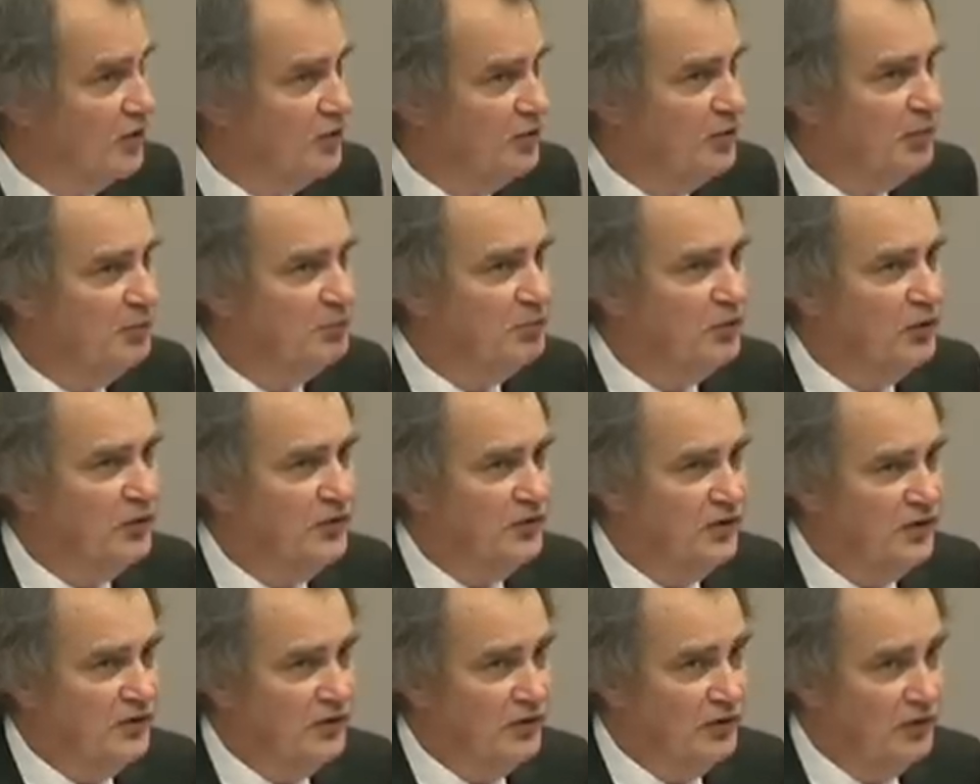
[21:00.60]
got to be
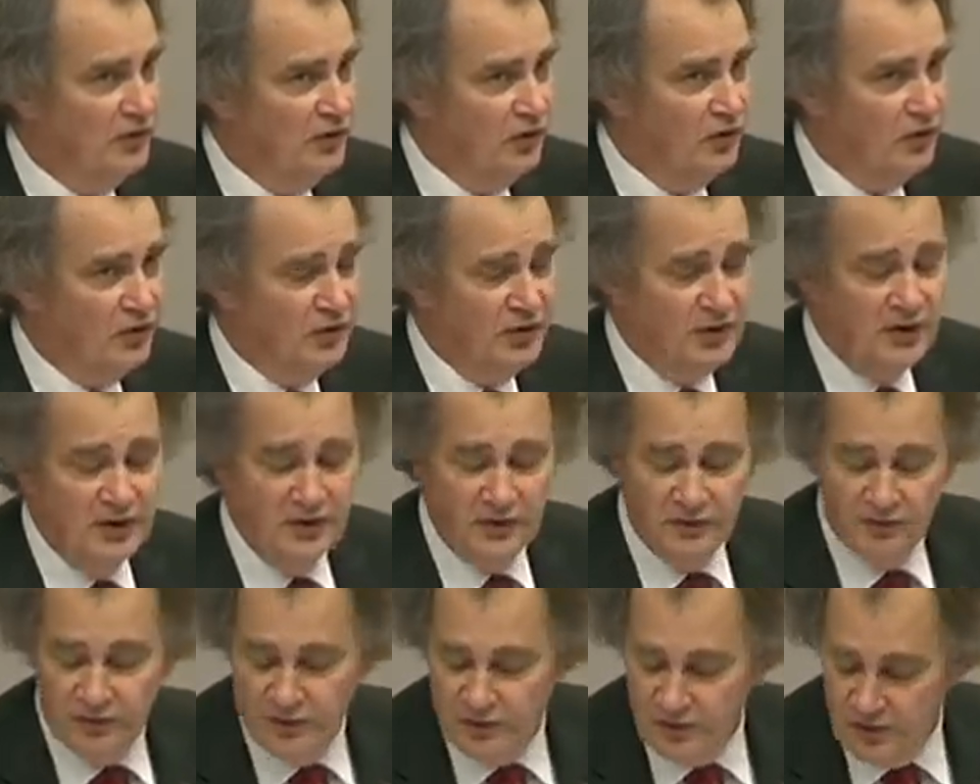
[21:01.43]
brought into law.
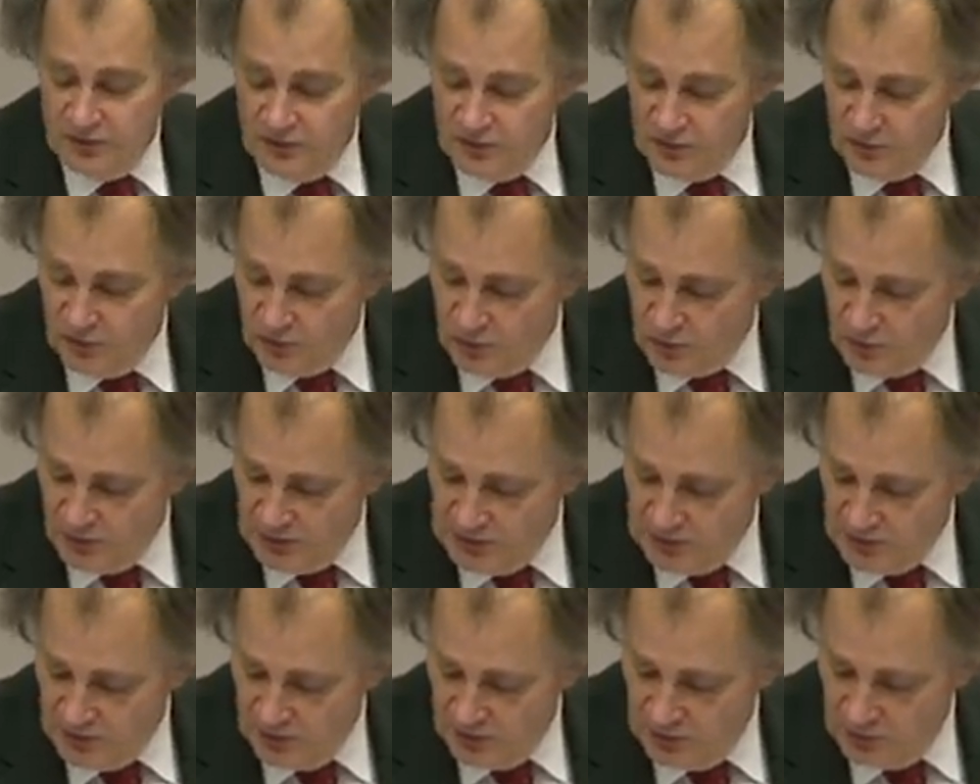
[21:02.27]
So there's still
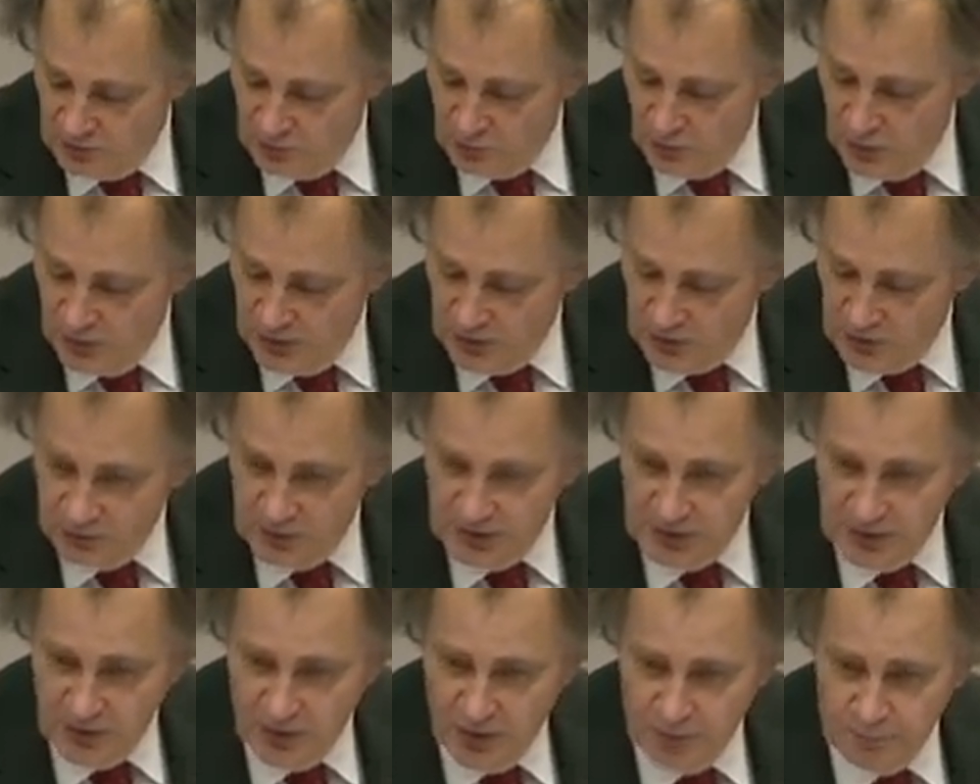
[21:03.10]
quite a lot of work to
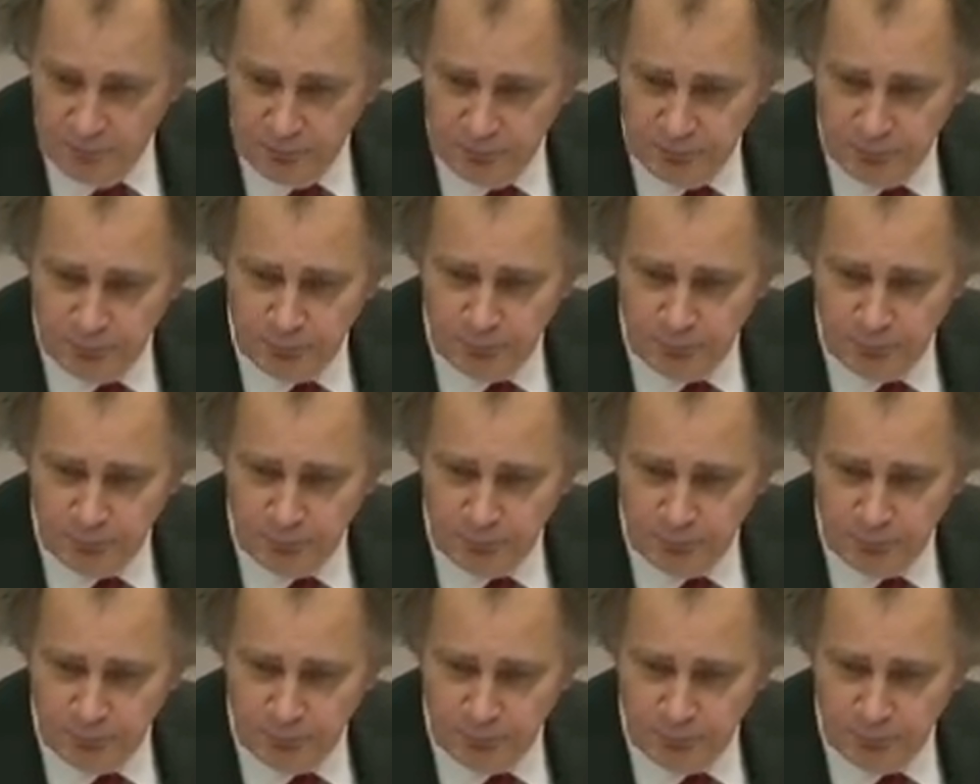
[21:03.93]
be done.